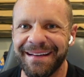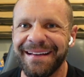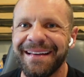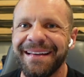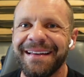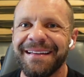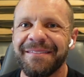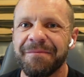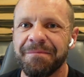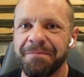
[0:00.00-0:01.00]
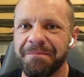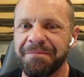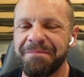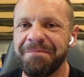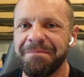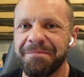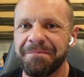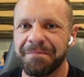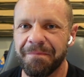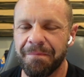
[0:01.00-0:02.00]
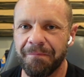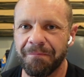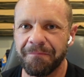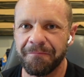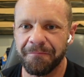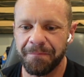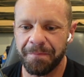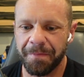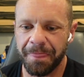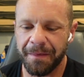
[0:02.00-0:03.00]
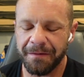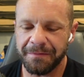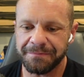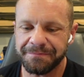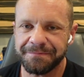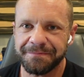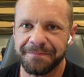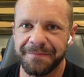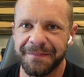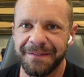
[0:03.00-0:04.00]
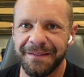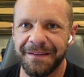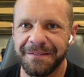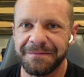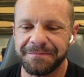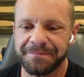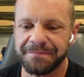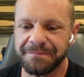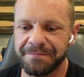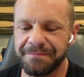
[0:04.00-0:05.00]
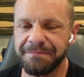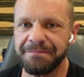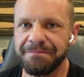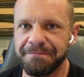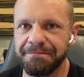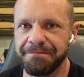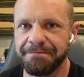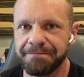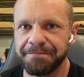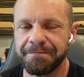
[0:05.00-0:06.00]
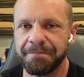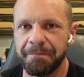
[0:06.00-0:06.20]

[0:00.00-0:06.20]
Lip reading: No words are spoken by the person on screen.